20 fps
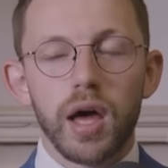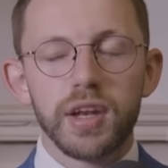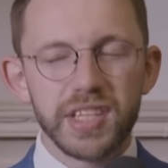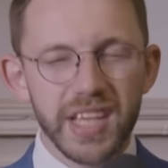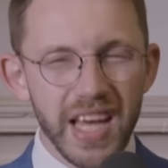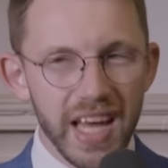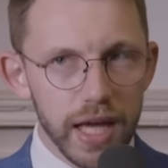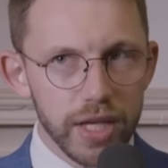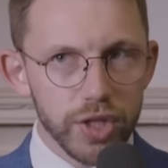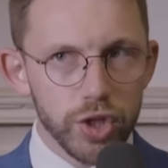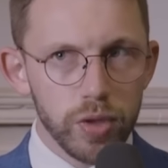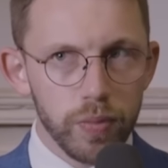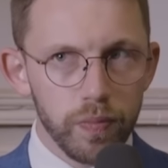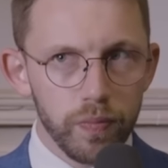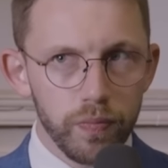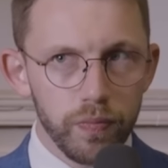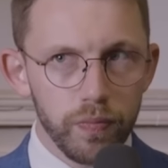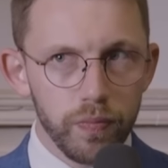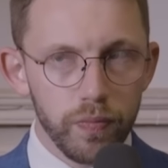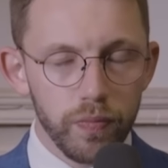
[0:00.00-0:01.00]
And yet,
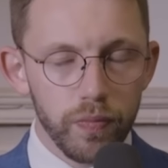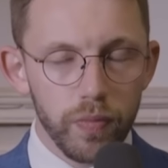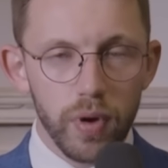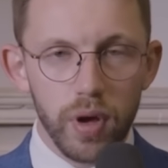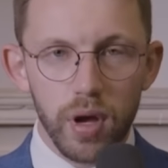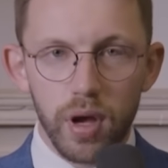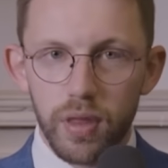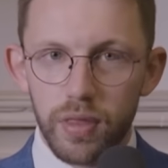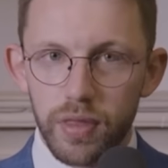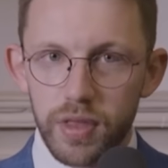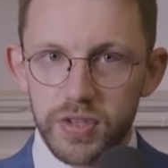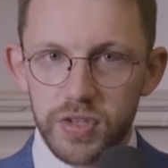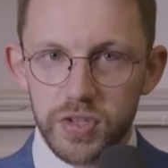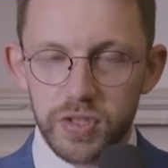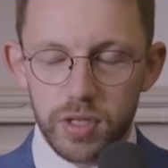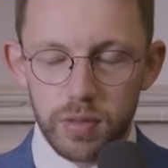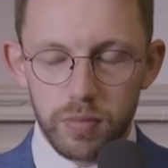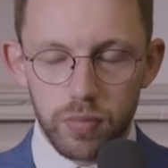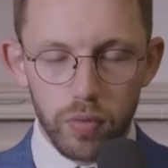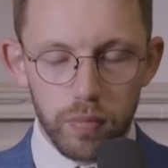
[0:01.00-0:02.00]
and
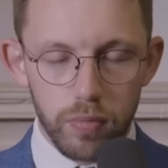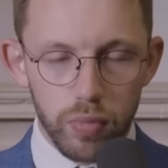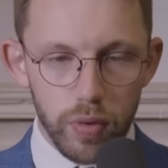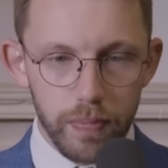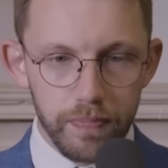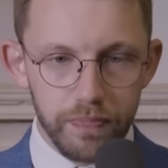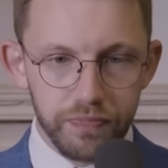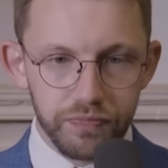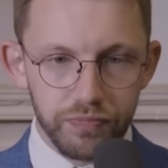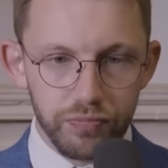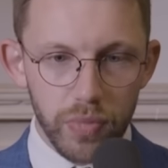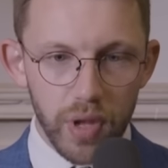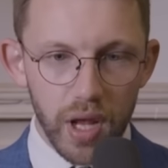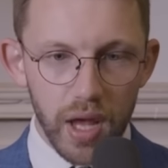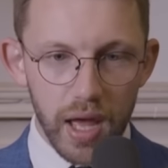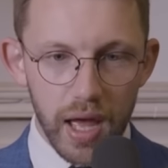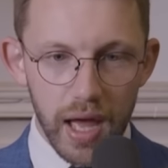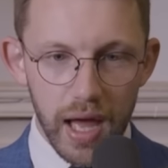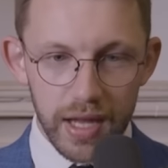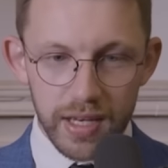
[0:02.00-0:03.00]
this is the important point,
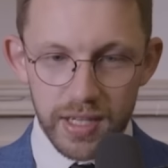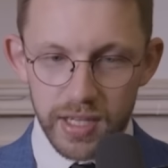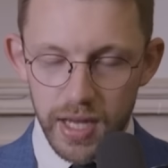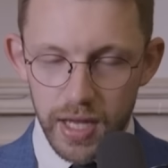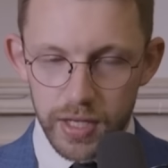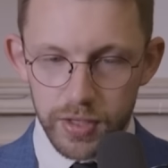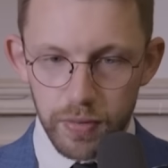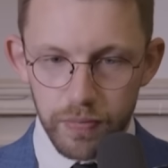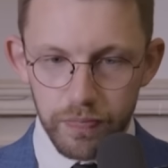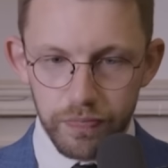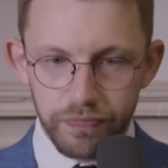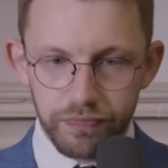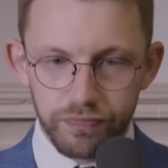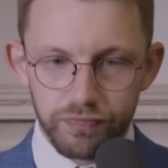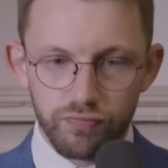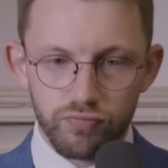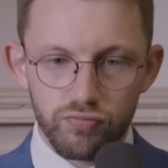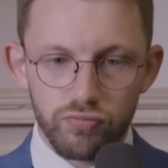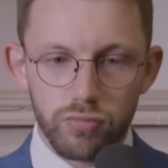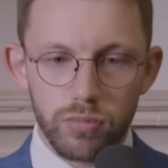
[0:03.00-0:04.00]
and yet,
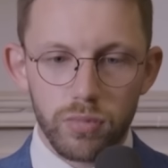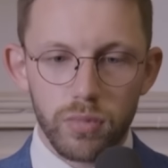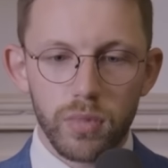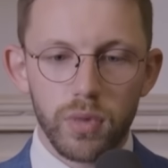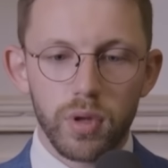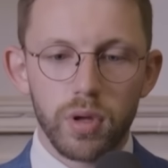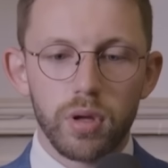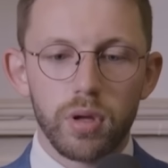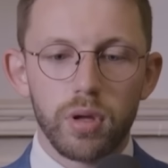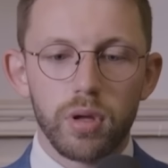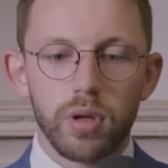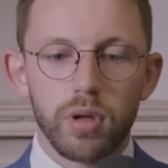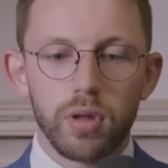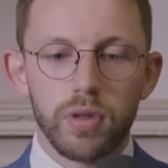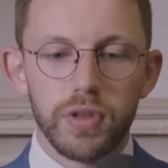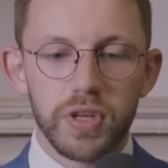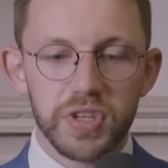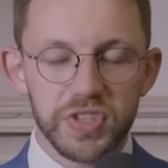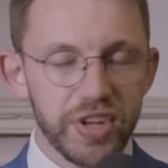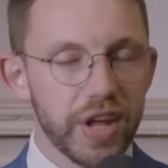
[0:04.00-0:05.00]

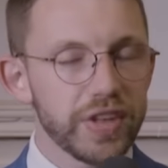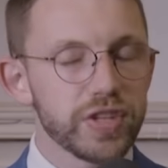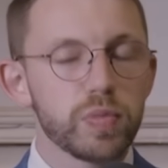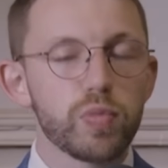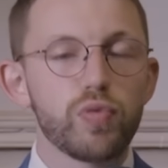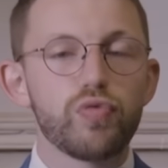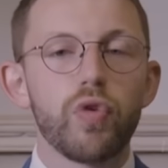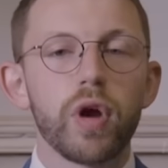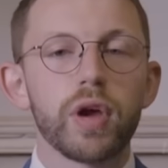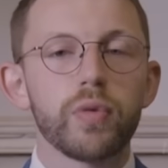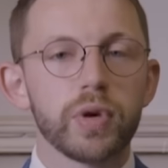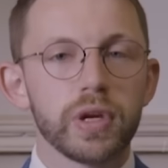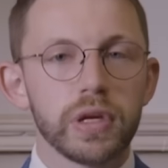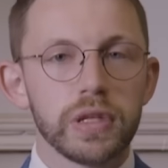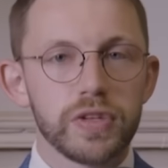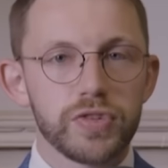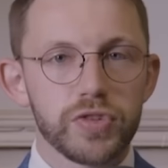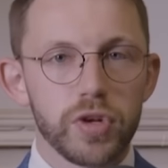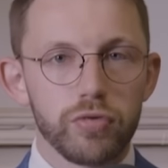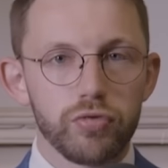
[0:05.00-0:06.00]
the ostensible right
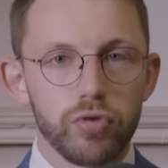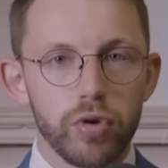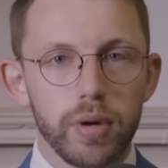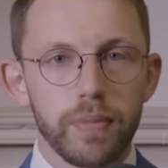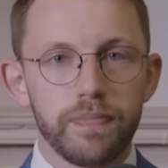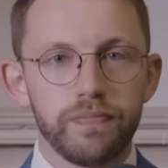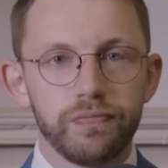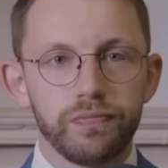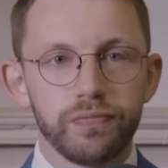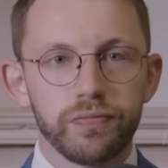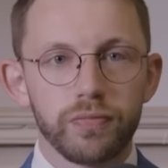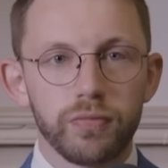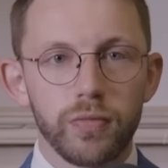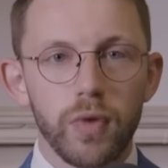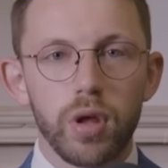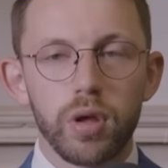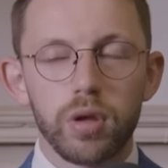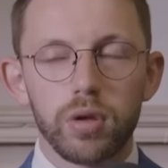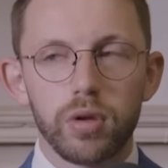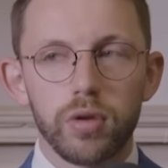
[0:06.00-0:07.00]
wing in this country
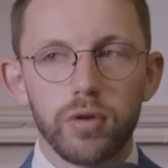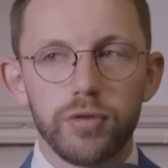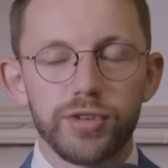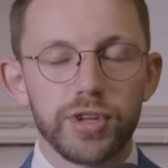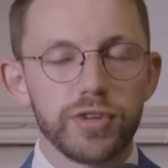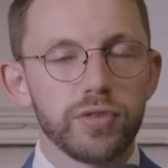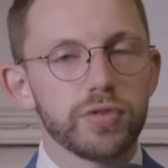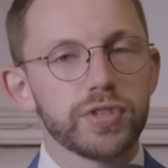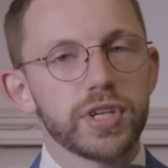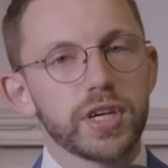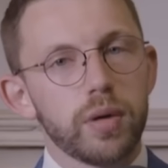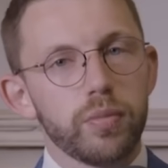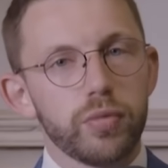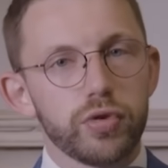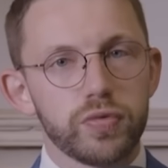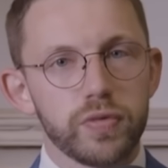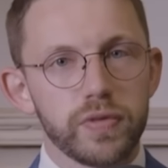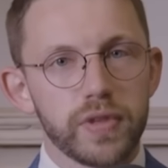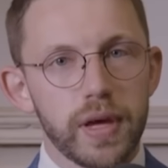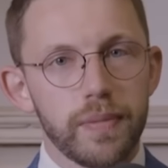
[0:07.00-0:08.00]
did not take
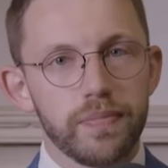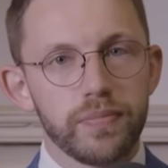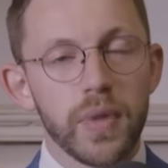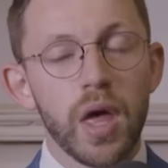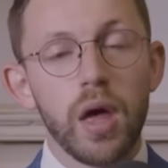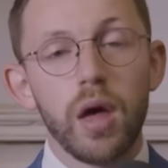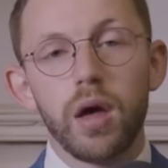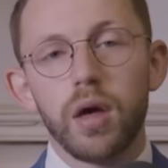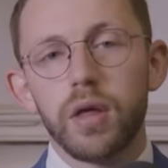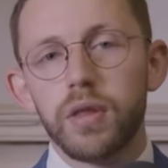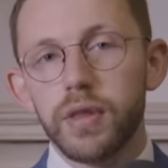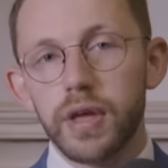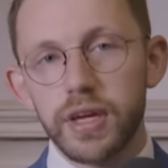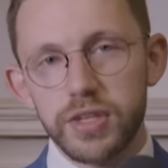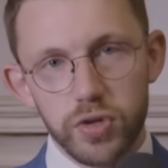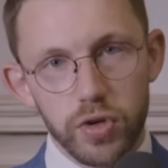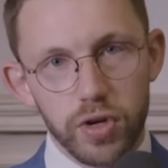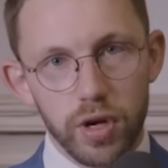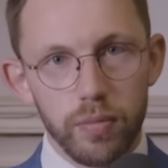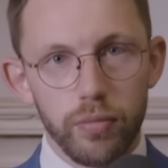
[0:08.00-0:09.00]
umbrage with that.
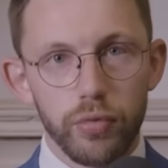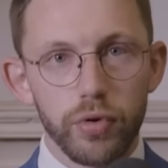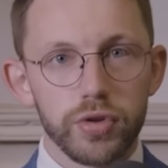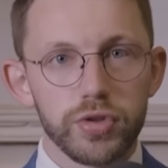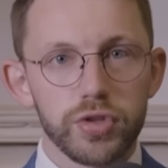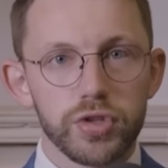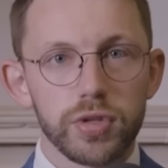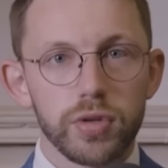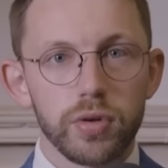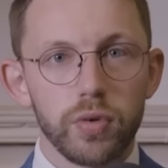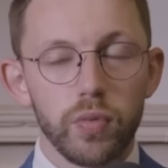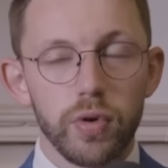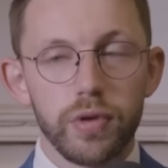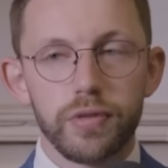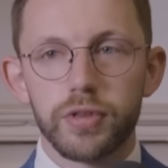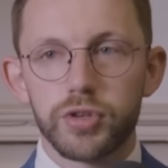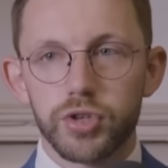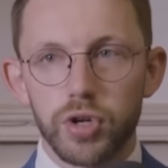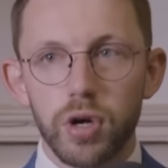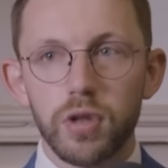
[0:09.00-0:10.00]
They took umbrage
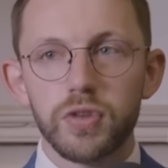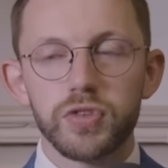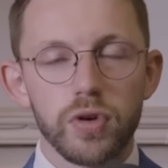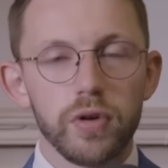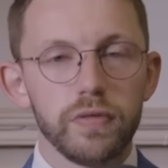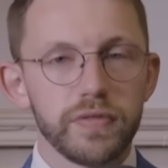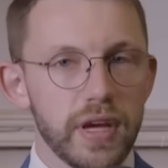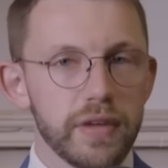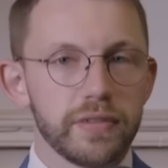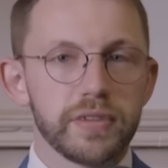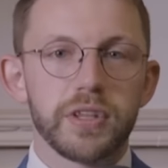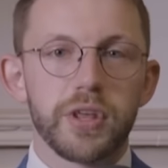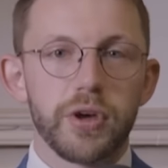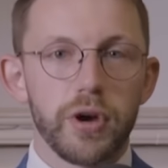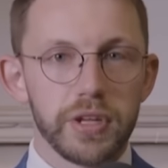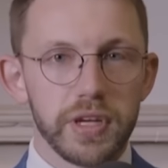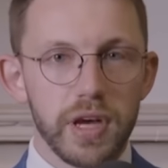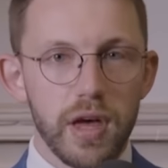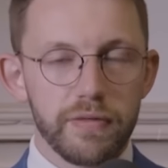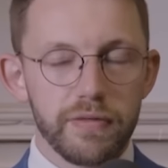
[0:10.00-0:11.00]
with the chants of death to
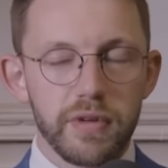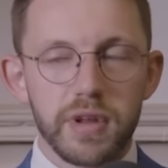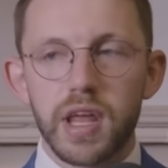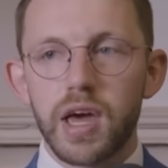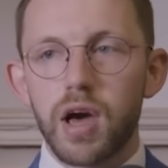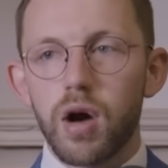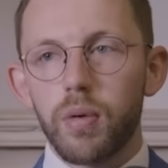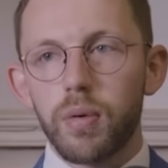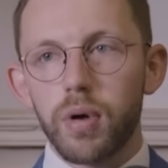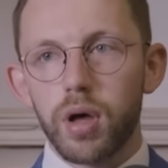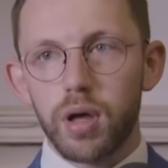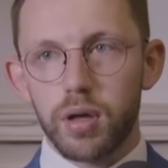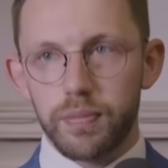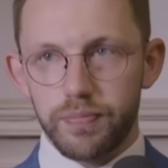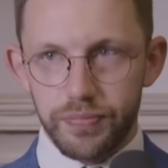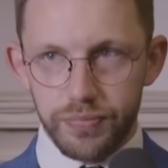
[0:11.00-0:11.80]
the IDF. Now,